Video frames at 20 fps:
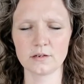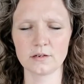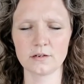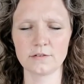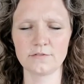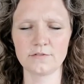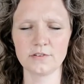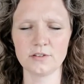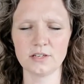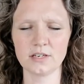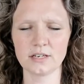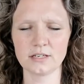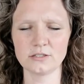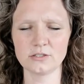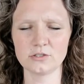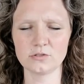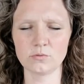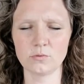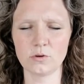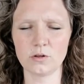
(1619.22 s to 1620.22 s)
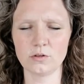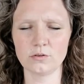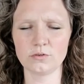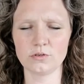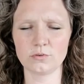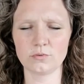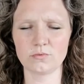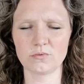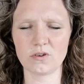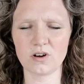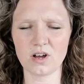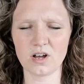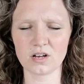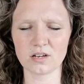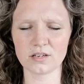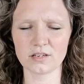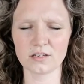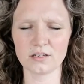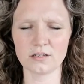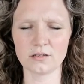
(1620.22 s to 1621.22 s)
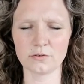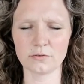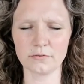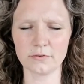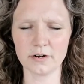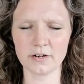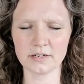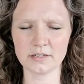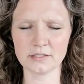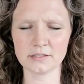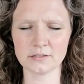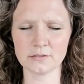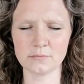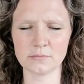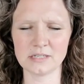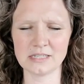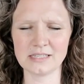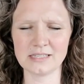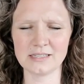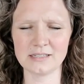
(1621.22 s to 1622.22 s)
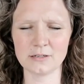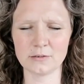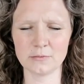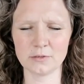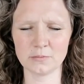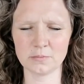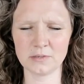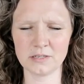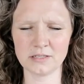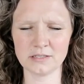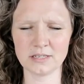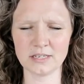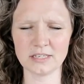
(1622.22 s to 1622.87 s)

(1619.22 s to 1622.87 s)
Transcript: I feel like I swallowed a rock, and the rock is in my stomach being